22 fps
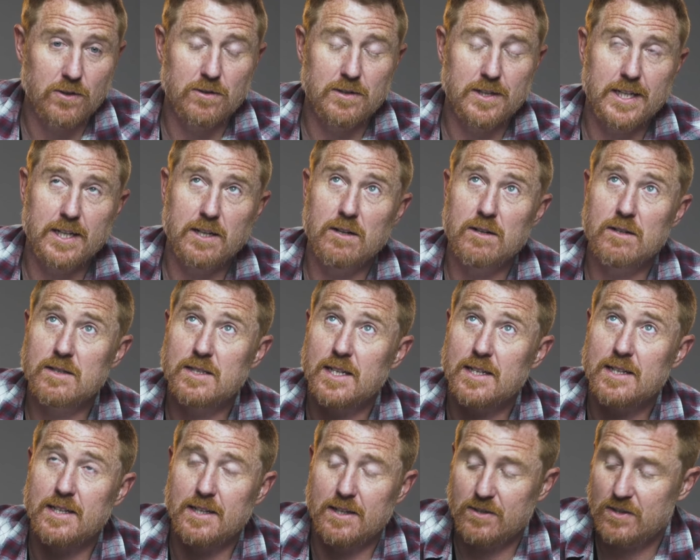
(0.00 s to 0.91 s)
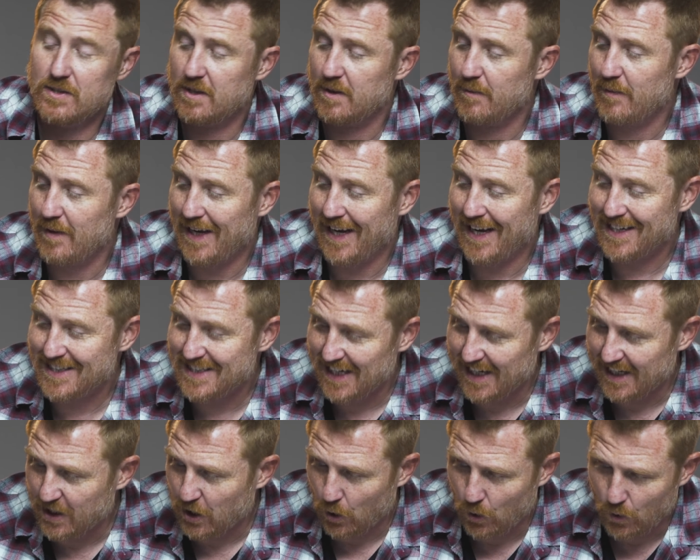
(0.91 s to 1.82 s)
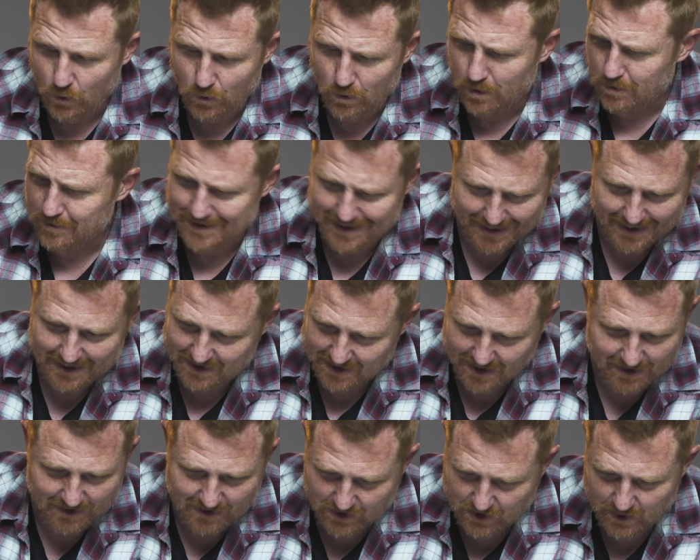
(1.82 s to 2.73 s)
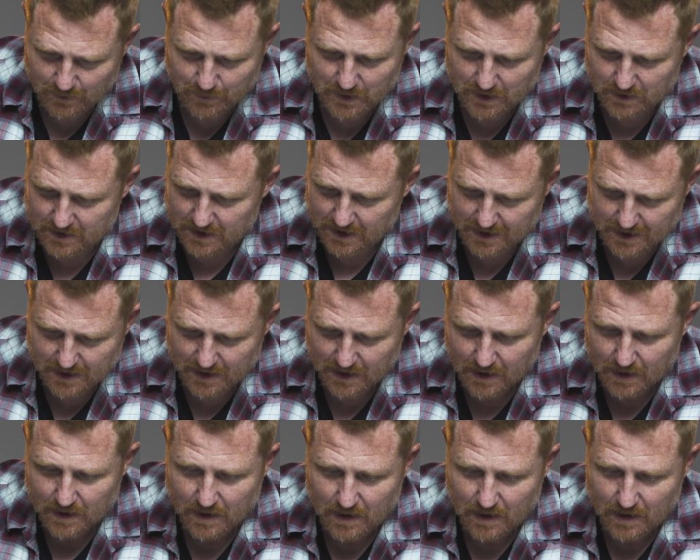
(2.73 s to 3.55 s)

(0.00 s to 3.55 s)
earlier is that there's some anti-curl technology built in,